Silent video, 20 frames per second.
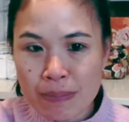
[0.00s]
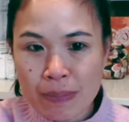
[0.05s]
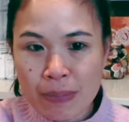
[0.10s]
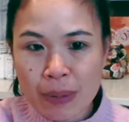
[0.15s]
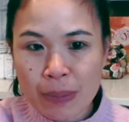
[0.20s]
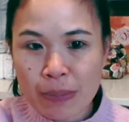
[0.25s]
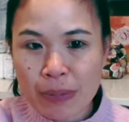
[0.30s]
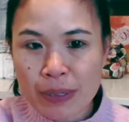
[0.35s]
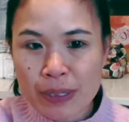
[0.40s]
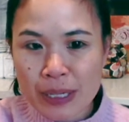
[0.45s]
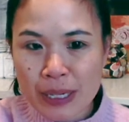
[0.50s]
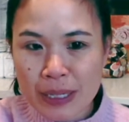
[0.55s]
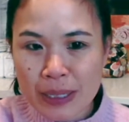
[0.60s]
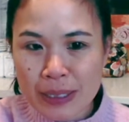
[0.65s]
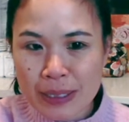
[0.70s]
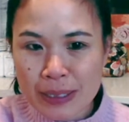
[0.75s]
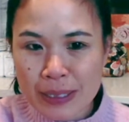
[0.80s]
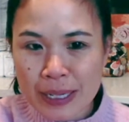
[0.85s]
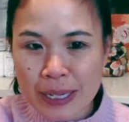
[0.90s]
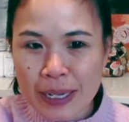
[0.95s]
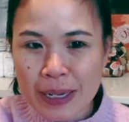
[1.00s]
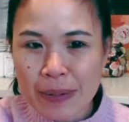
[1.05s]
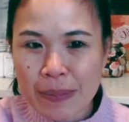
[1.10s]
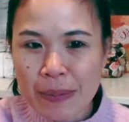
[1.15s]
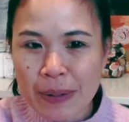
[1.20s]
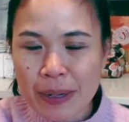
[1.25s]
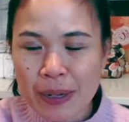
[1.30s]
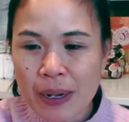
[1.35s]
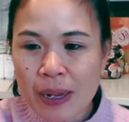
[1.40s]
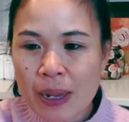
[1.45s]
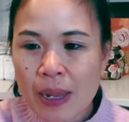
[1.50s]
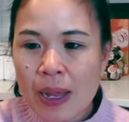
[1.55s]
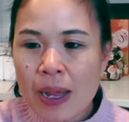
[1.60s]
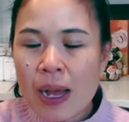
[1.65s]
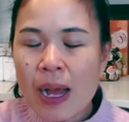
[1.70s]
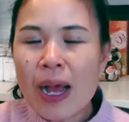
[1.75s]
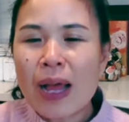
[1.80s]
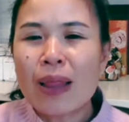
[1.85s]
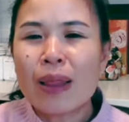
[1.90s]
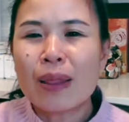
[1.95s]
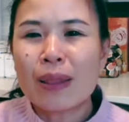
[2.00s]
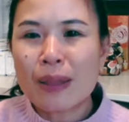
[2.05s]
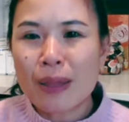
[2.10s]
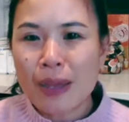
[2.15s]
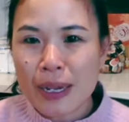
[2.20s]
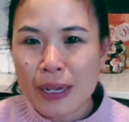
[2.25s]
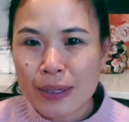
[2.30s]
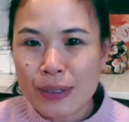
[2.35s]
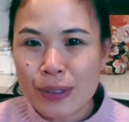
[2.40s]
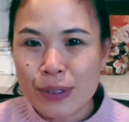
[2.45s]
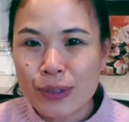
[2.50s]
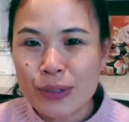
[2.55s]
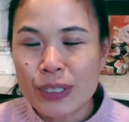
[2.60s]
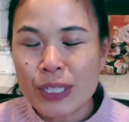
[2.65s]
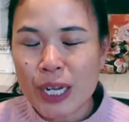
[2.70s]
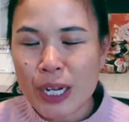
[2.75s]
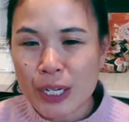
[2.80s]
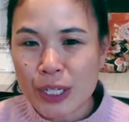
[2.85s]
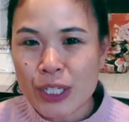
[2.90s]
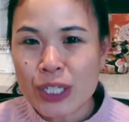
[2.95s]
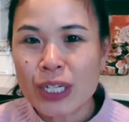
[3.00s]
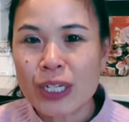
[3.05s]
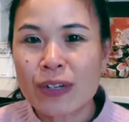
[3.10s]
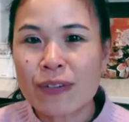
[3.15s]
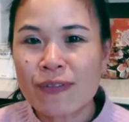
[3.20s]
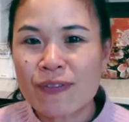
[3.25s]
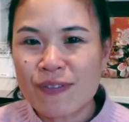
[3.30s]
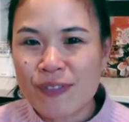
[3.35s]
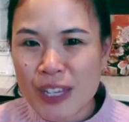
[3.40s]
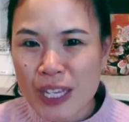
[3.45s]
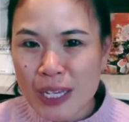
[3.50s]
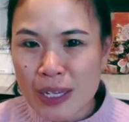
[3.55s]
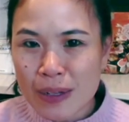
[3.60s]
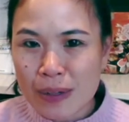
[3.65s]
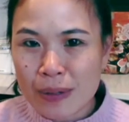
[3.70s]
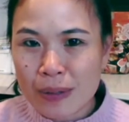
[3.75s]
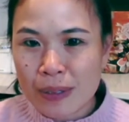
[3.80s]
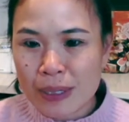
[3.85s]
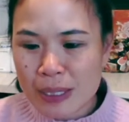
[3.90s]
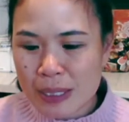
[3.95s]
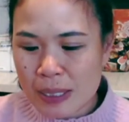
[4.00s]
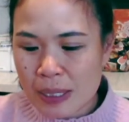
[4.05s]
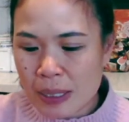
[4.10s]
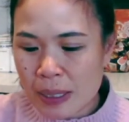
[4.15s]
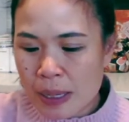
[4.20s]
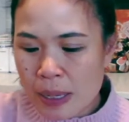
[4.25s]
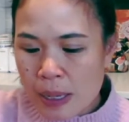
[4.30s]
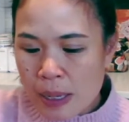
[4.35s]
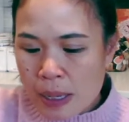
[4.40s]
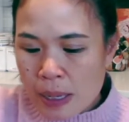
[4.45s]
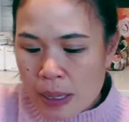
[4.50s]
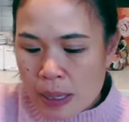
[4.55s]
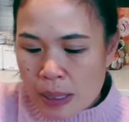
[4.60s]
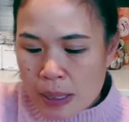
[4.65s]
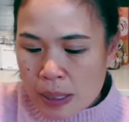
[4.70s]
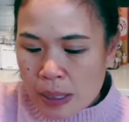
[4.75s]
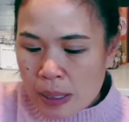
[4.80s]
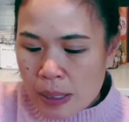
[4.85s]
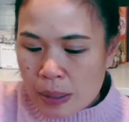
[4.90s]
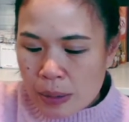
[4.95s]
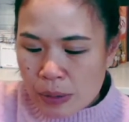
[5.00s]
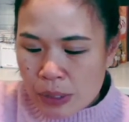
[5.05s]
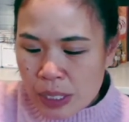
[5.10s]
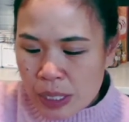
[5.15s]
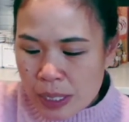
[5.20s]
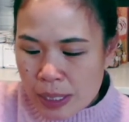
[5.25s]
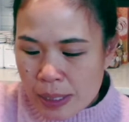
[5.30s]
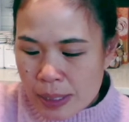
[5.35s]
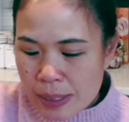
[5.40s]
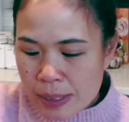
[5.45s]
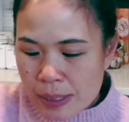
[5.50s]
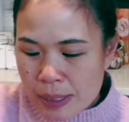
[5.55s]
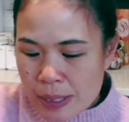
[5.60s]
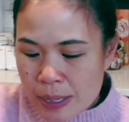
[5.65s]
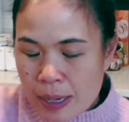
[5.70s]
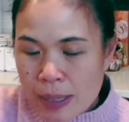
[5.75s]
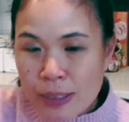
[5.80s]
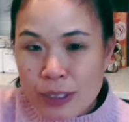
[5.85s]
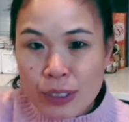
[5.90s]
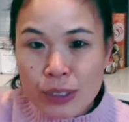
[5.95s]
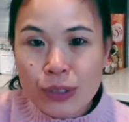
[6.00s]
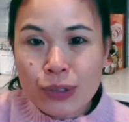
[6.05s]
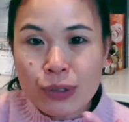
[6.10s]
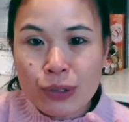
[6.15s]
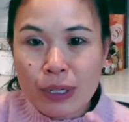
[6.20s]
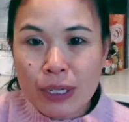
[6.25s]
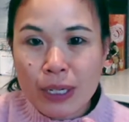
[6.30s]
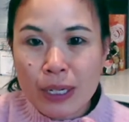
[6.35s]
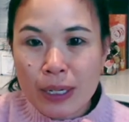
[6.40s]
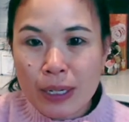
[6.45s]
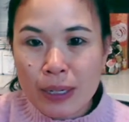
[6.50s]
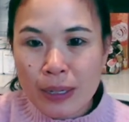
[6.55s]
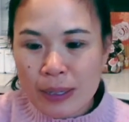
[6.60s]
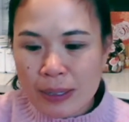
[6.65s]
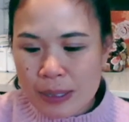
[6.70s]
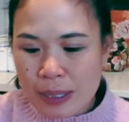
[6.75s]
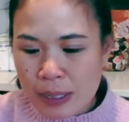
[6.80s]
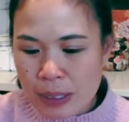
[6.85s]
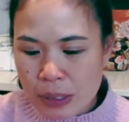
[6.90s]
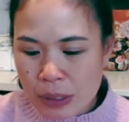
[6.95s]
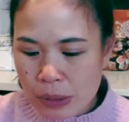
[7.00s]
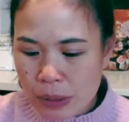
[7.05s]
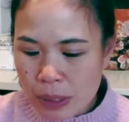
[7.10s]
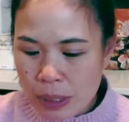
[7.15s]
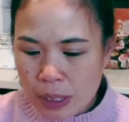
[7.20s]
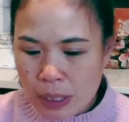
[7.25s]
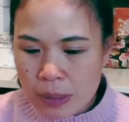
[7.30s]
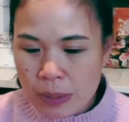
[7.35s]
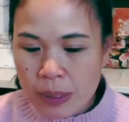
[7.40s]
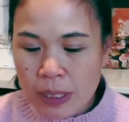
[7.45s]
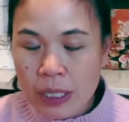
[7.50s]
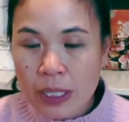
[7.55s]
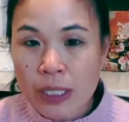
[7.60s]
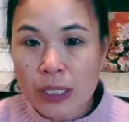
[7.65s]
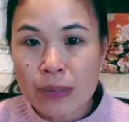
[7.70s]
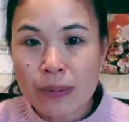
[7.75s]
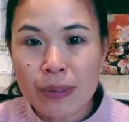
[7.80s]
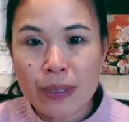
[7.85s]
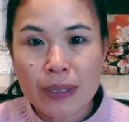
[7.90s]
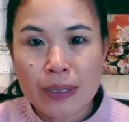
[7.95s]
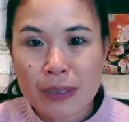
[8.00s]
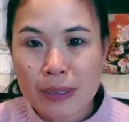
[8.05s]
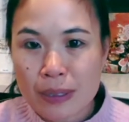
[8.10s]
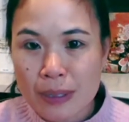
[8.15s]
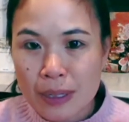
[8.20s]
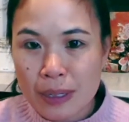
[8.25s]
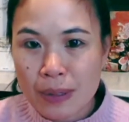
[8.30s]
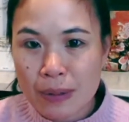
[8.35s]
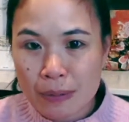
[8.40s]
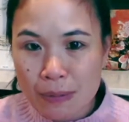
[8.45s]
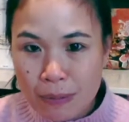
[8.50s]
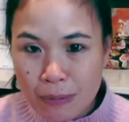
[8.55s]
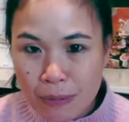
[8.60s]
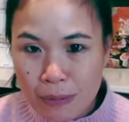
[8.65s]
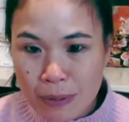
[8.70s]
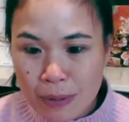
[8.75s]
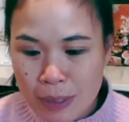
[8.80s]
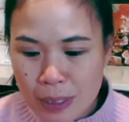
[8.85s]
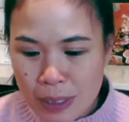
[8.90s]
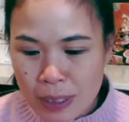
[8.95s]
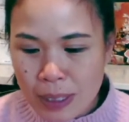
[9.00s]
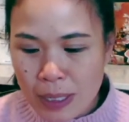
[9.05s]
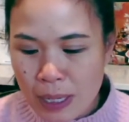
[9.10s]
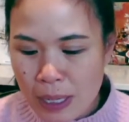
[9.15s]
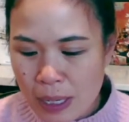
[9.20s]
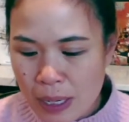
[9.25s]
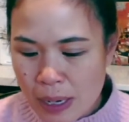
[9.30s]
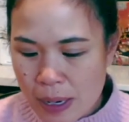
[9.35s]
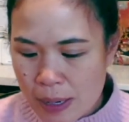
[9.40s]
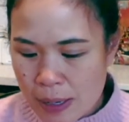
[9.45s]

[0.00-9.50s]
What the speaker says: present the tea, but I like to touch and feel. It's a, tea is not just drinking sensory experience, but it really